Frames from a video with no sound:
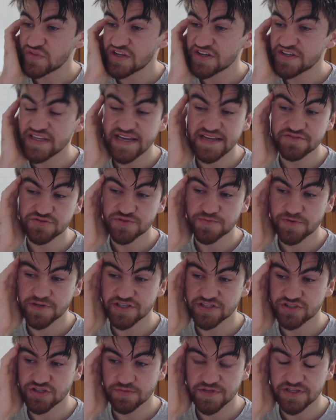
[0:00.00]
yeah, he was
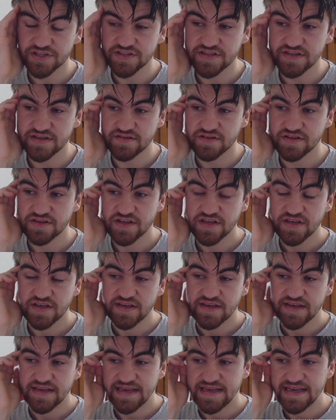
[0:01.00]
pretty dominant,
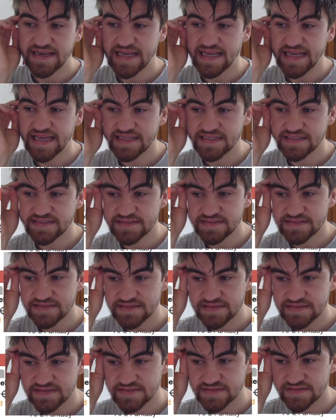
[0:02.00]
and
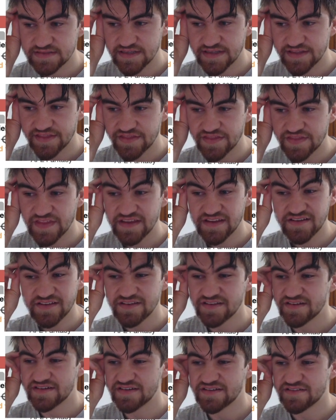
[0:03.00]
I
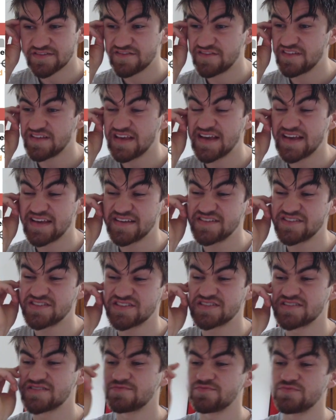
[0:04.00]
think he
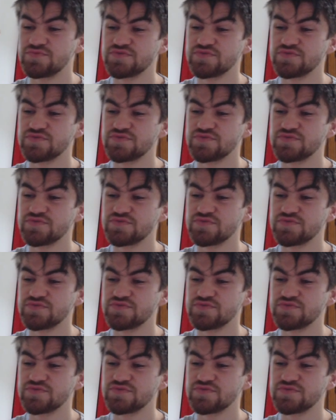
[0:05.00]
just